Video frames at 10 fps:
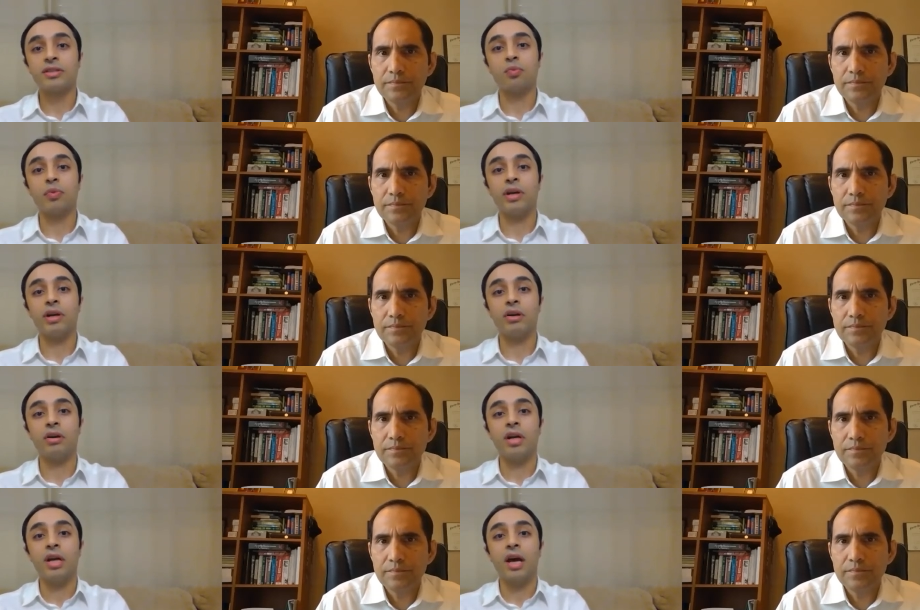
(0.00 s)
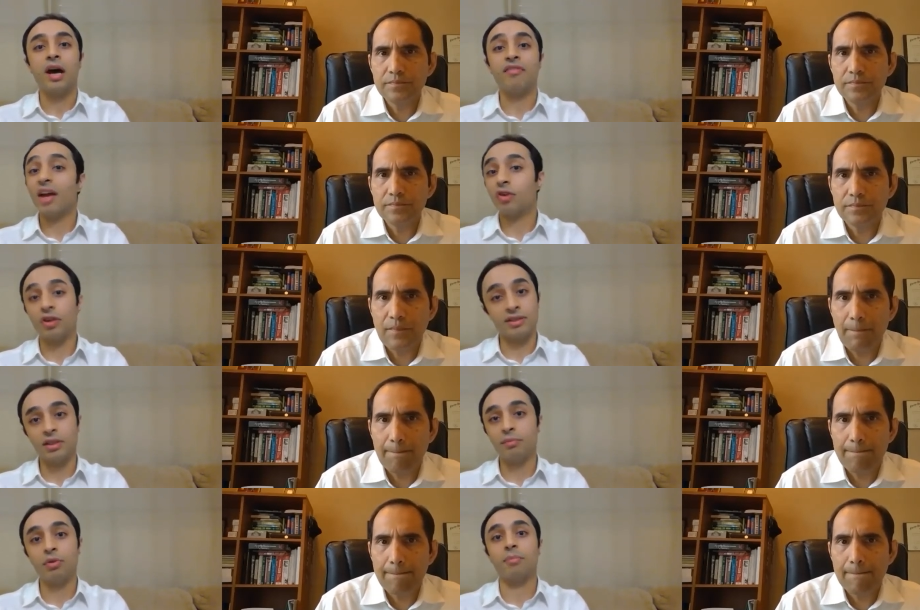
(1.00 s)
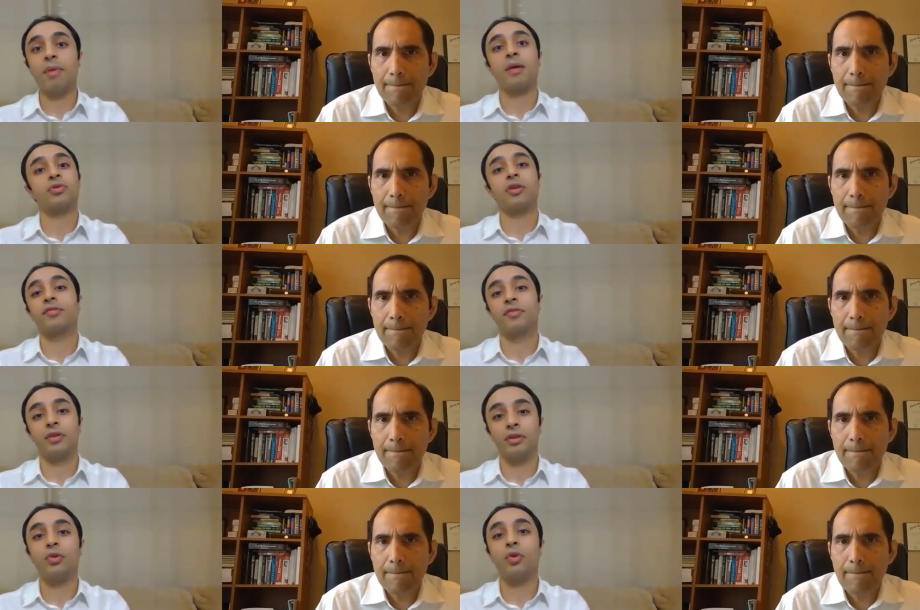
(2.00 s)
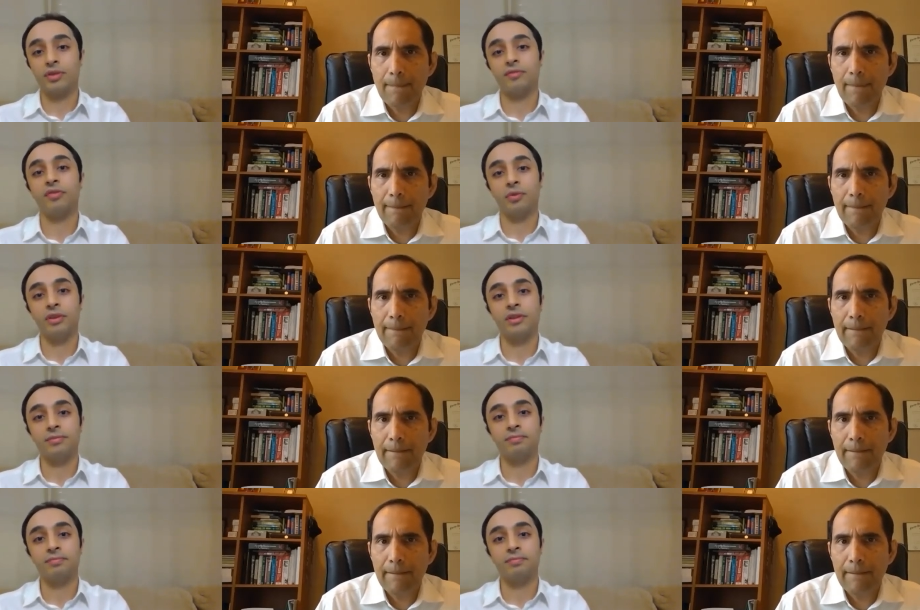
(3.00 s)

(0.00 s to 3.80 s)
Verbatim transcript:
Speaker 1: where we have considerable amounts of corrosive fluids.